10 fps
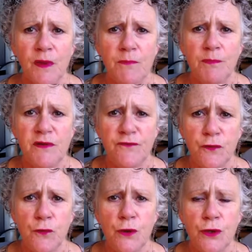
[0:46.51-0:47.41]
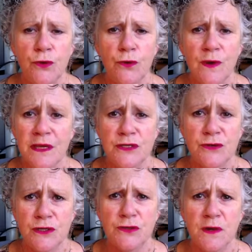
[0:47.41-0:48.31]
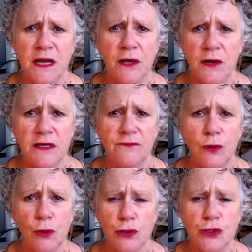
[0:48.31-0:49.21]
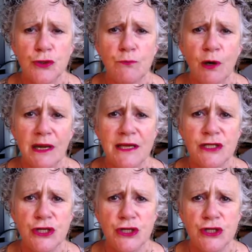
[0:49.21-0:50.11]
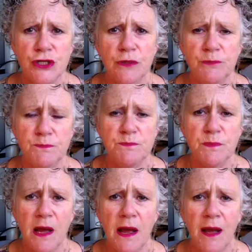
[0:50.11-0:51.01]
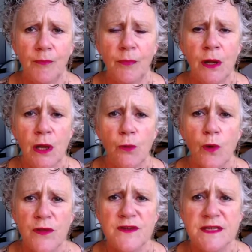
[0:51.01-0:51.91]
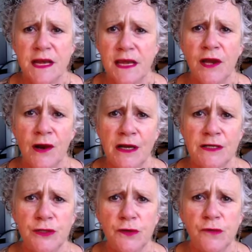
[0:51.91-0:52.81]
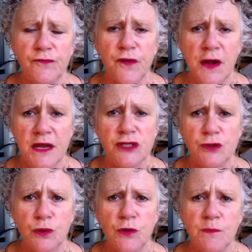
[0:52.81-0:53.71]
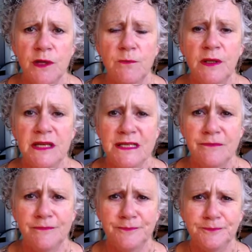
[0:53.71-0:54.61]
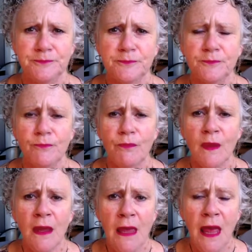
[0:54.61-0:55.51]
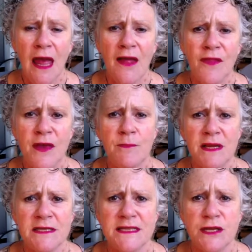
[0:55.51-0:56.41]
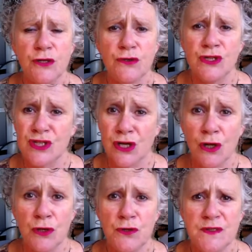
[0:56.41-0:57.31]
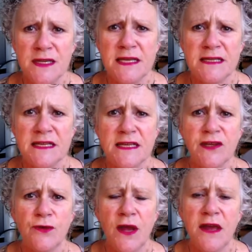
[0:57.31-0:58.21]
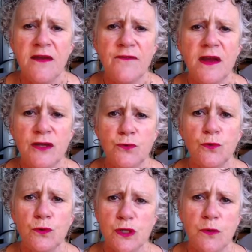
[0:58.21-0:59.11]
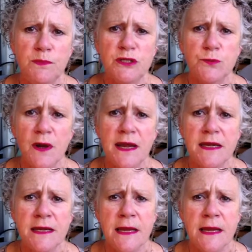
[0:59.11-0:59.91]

before you enter into any kind of long-term relationship where there's any kind of financial commitment. And that means that you disclose any debt you have, and you also persuade